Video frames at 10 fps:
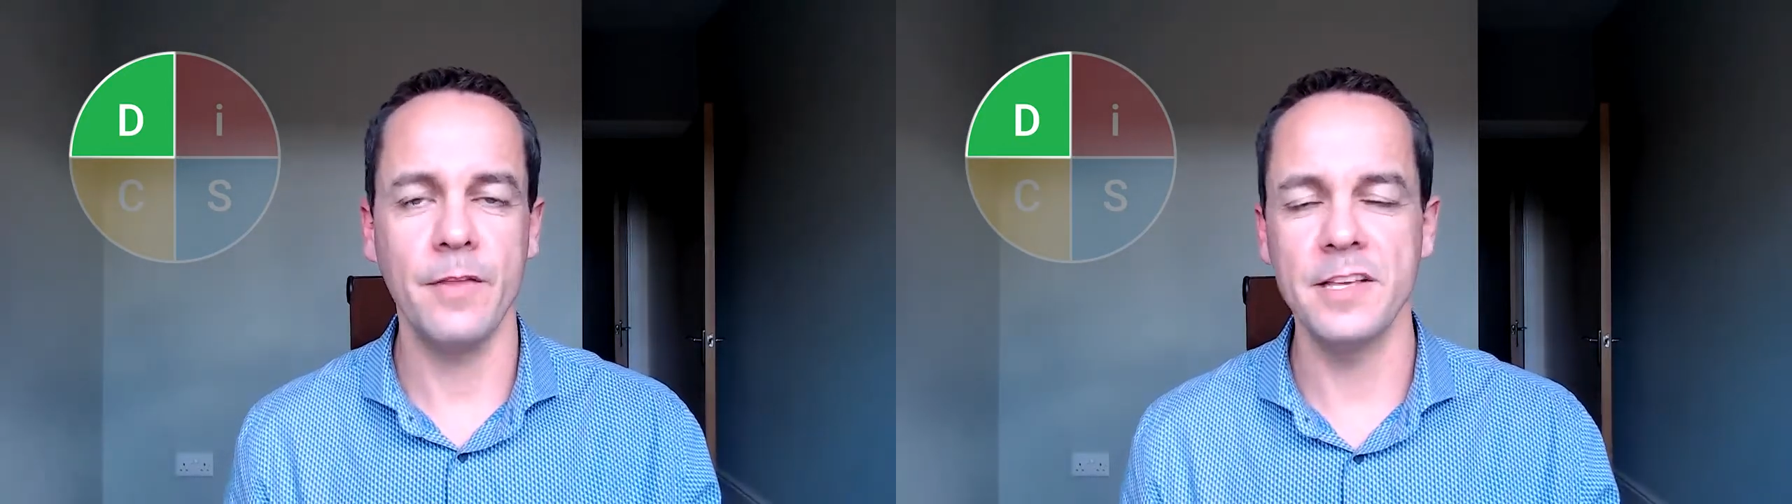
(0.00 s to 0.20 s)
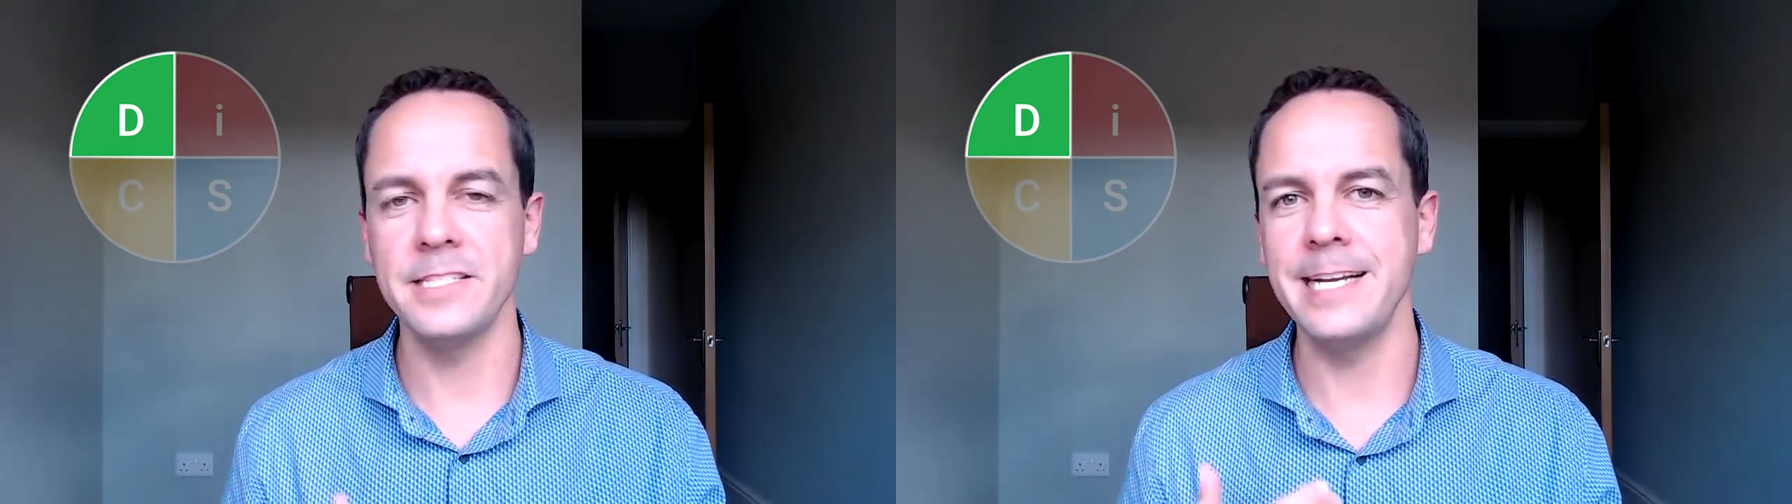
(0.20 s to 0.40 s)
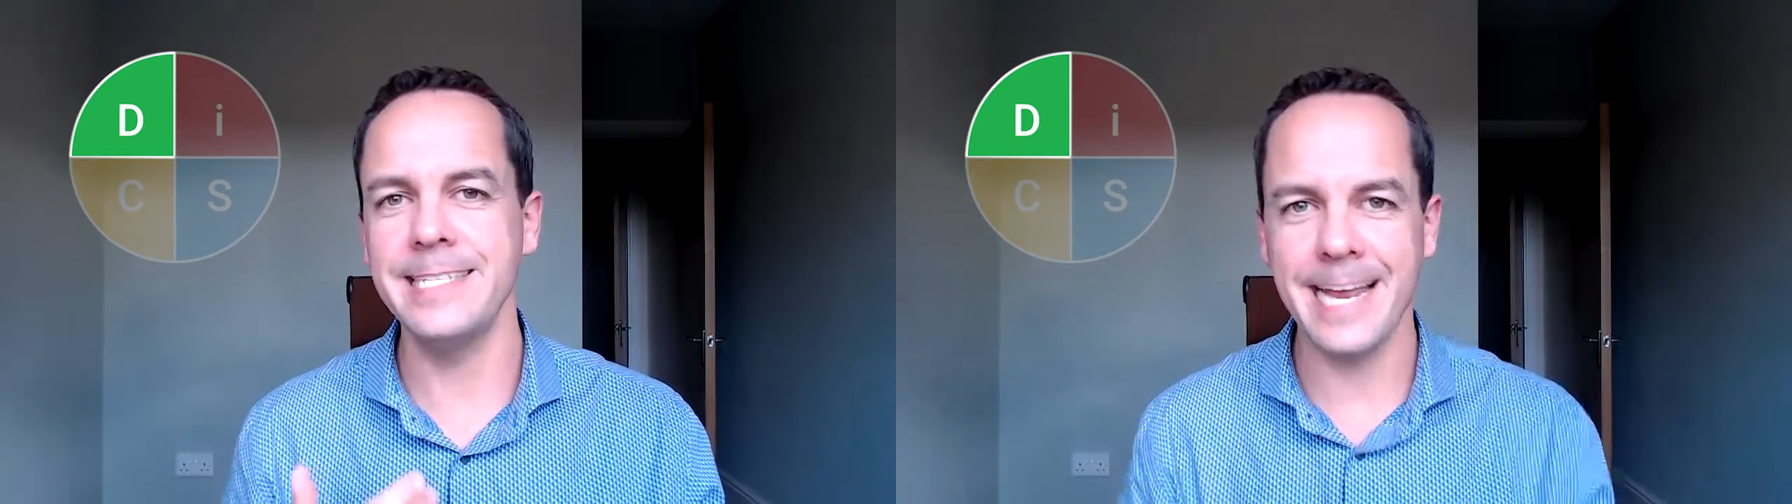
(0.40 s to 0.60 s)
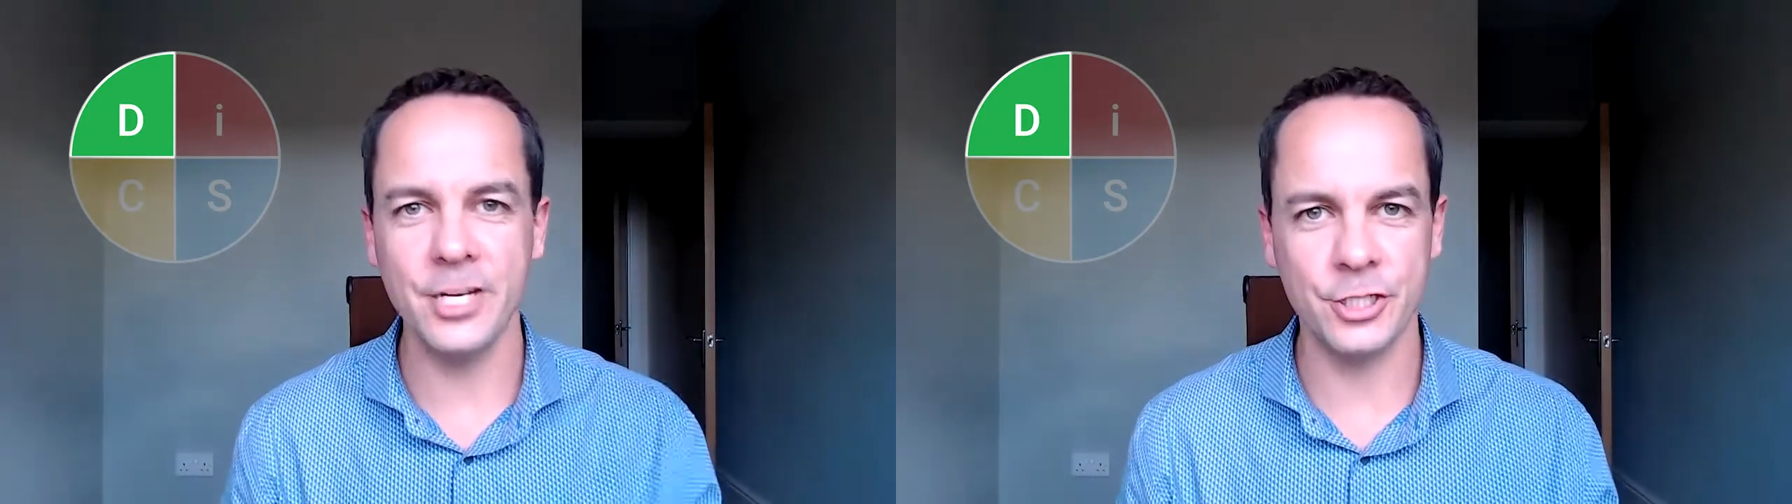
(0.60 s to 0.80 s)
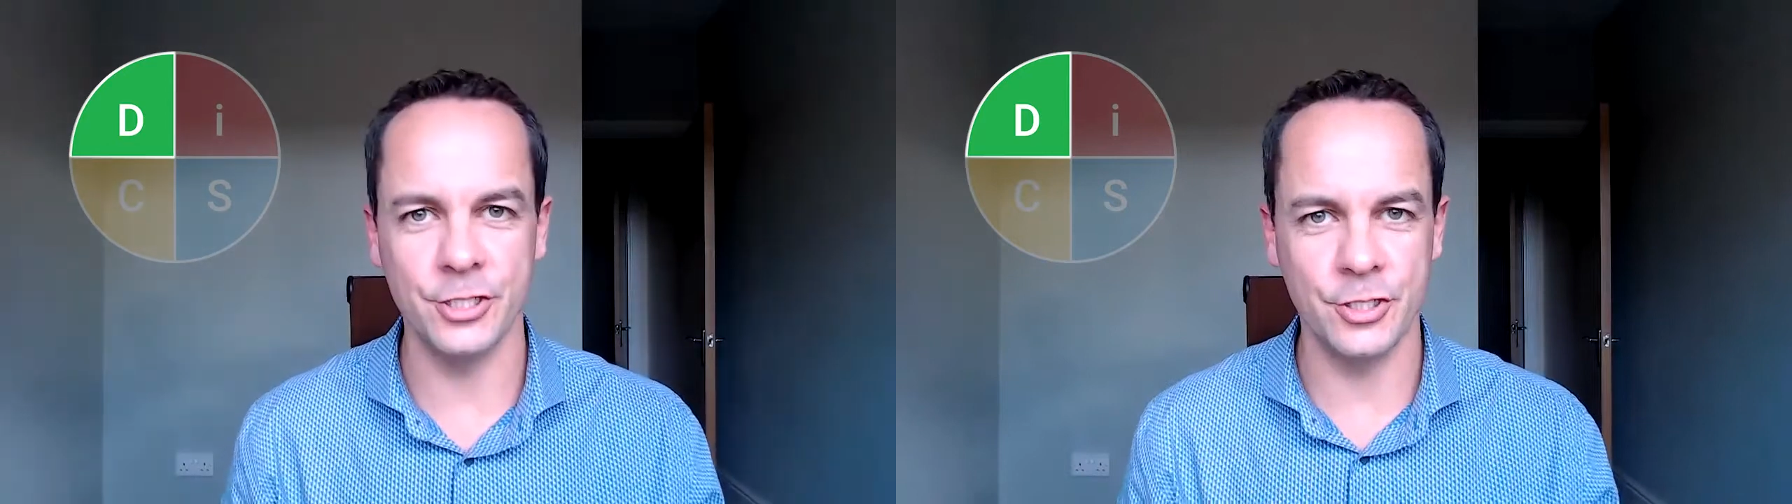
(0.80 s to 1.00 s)
There's an
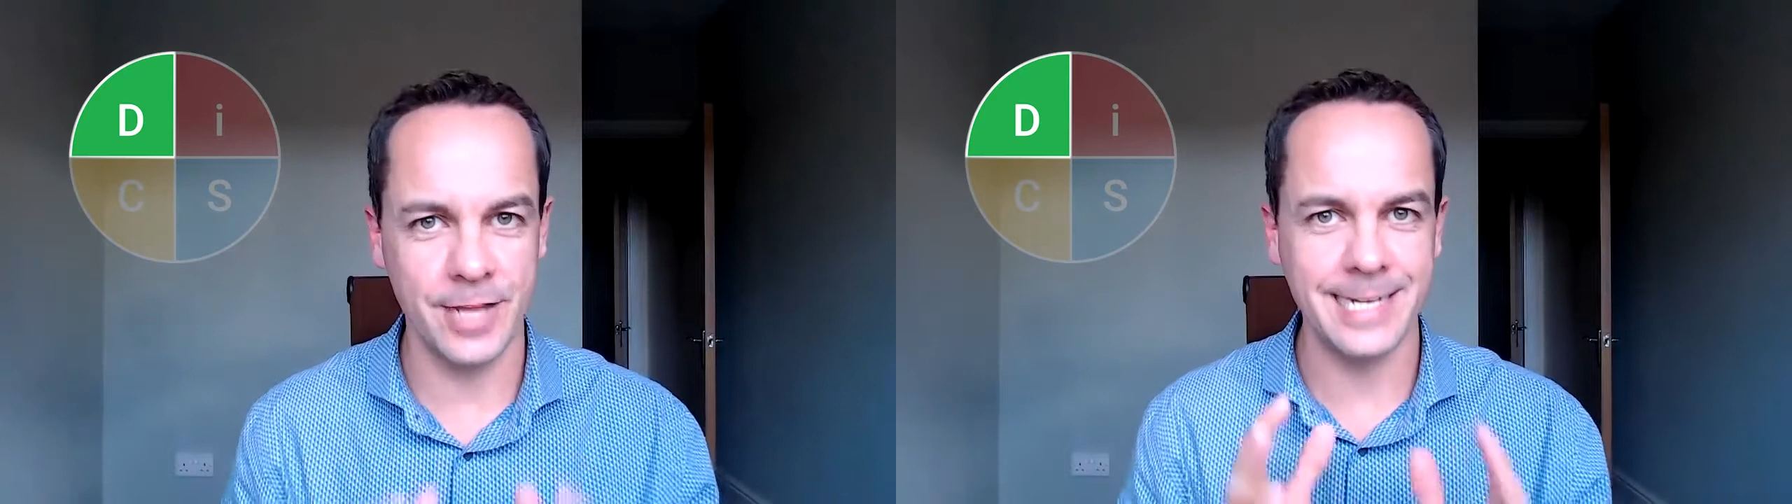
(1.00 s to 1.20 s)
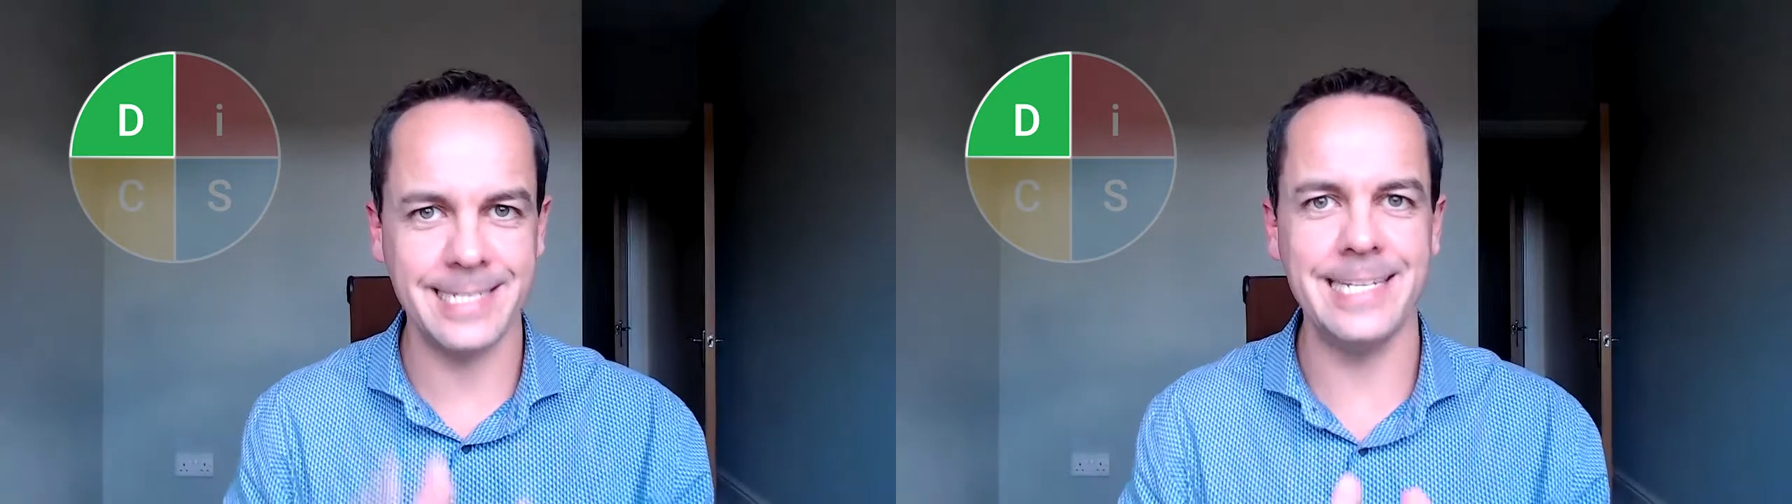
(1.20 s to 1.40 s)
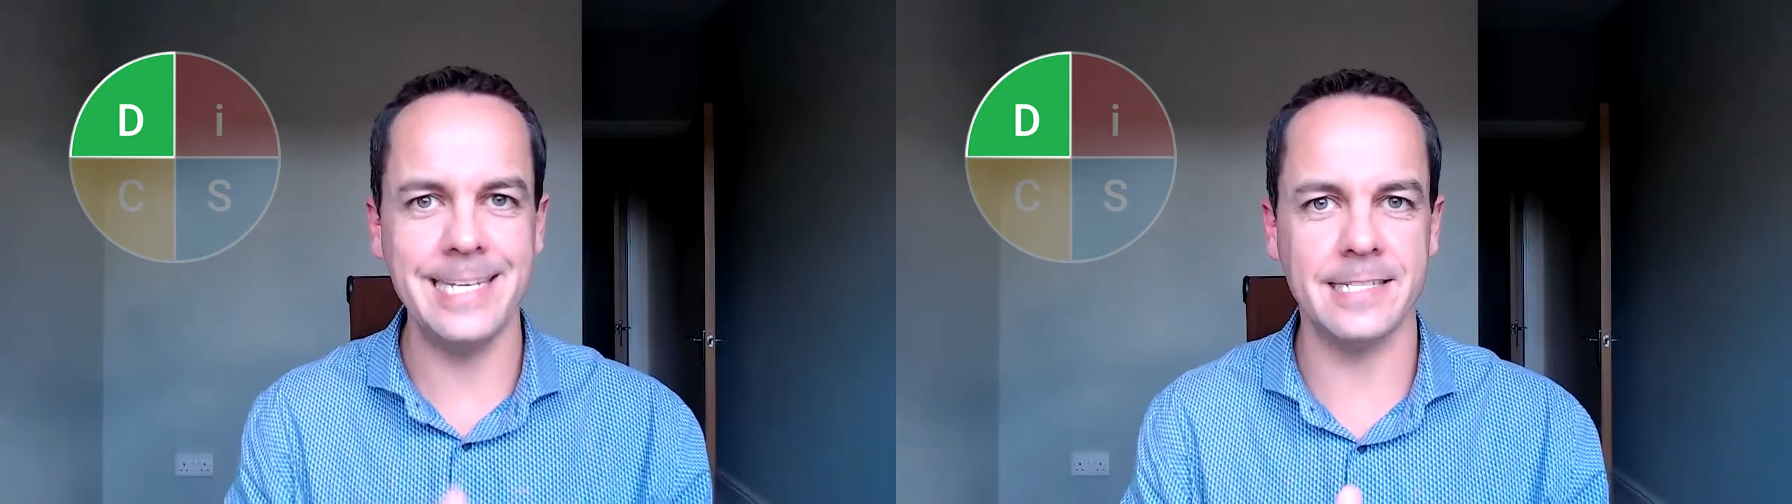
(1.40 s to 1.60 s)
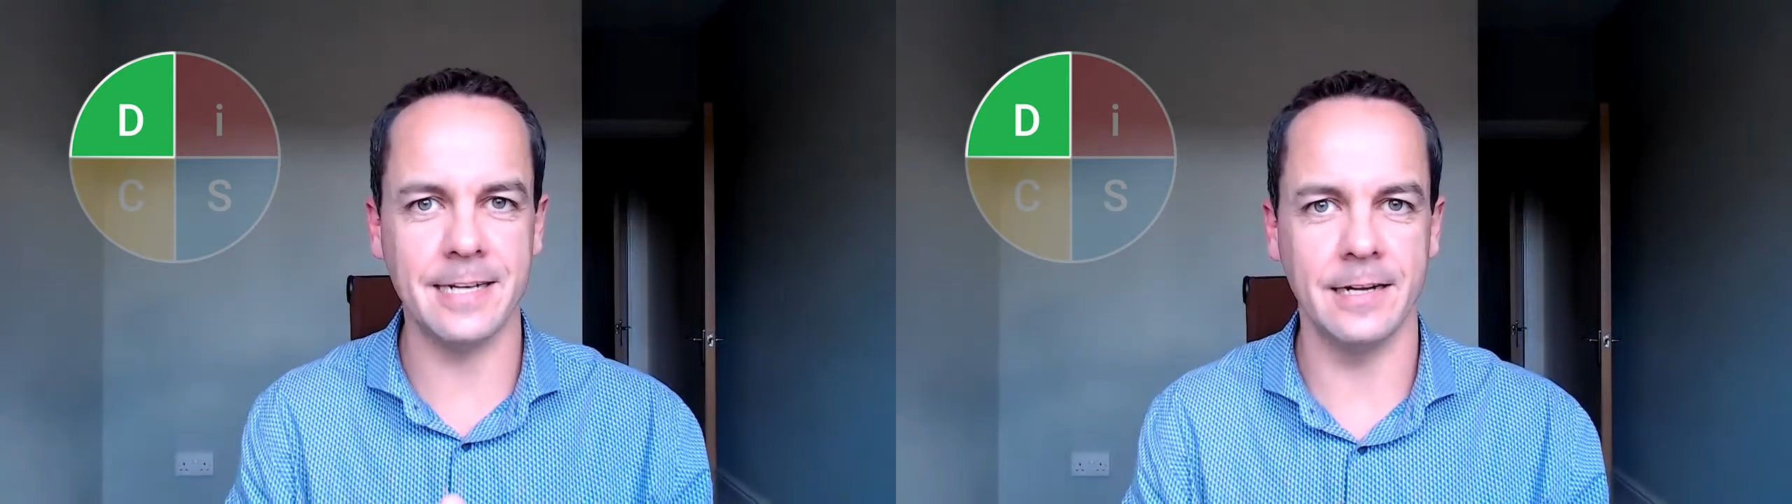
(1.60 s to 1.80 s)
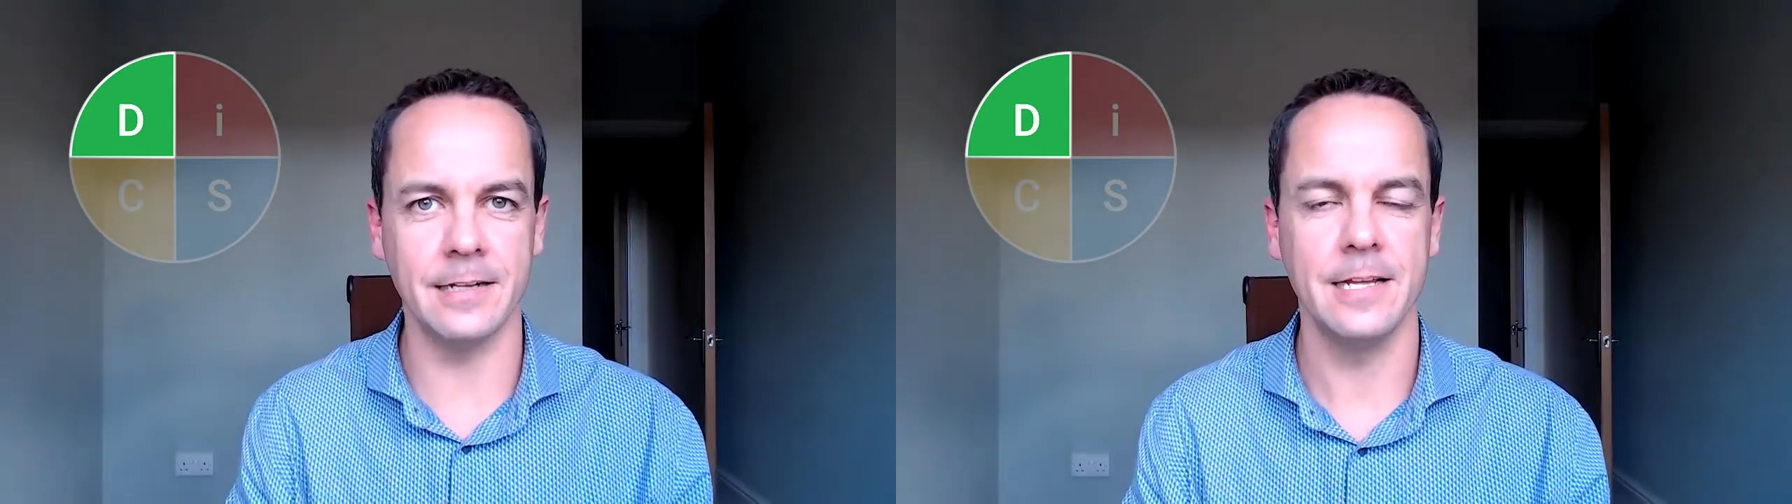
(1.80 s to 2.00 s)
intention to that D
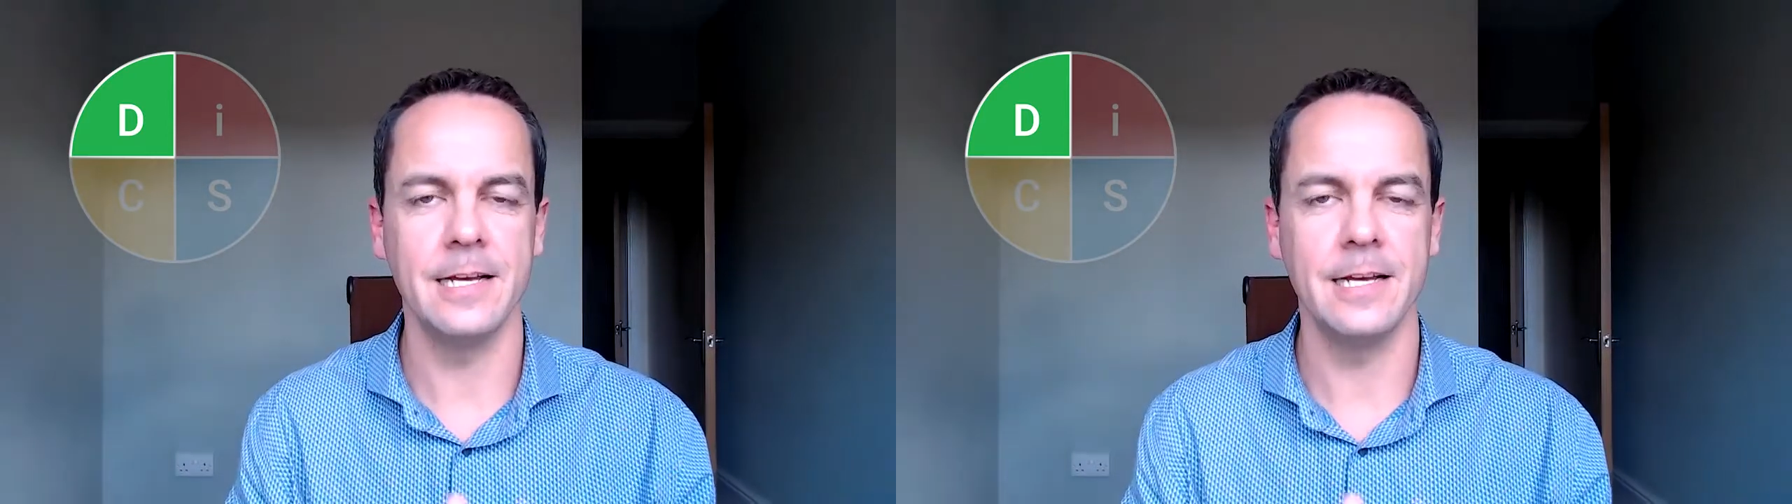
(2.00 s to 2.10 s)
style.